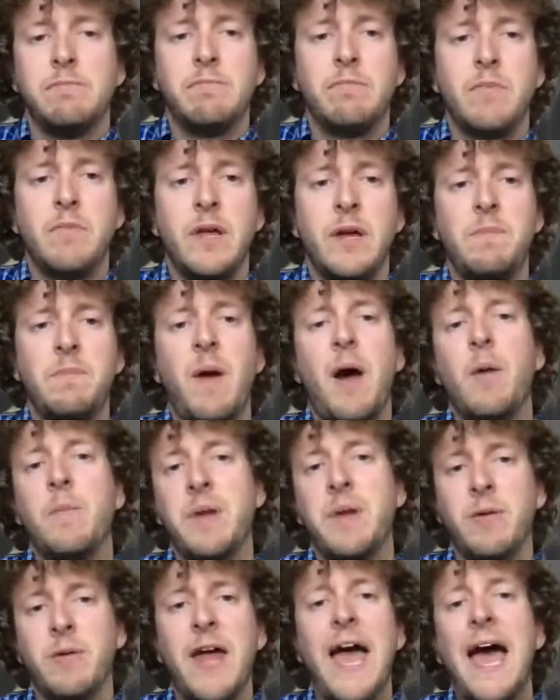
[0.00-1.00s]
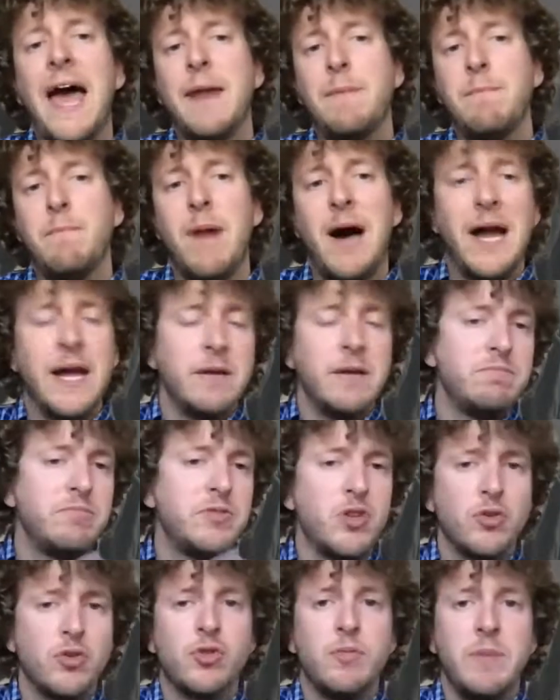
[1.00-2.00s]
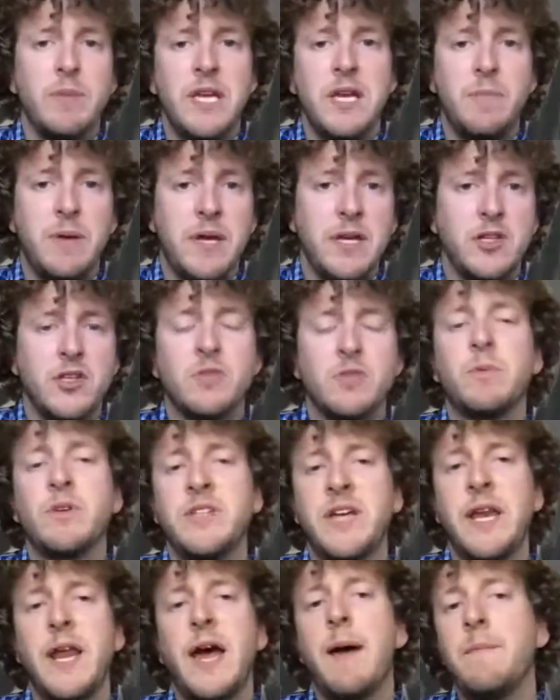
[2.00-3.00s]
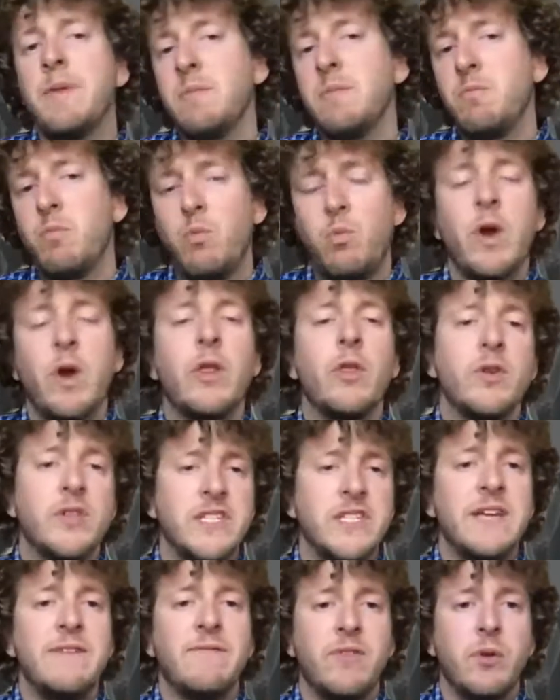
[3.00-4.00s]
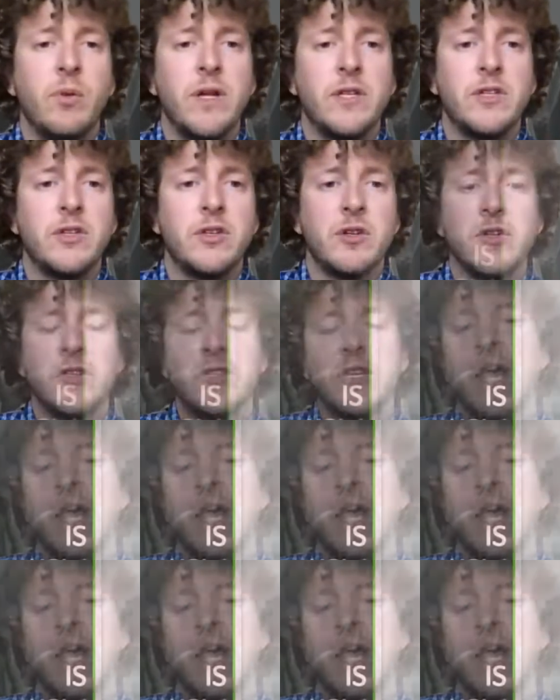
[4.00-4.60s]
like, I'll be able to add my social media pages, pretend I'm one of those influencers, and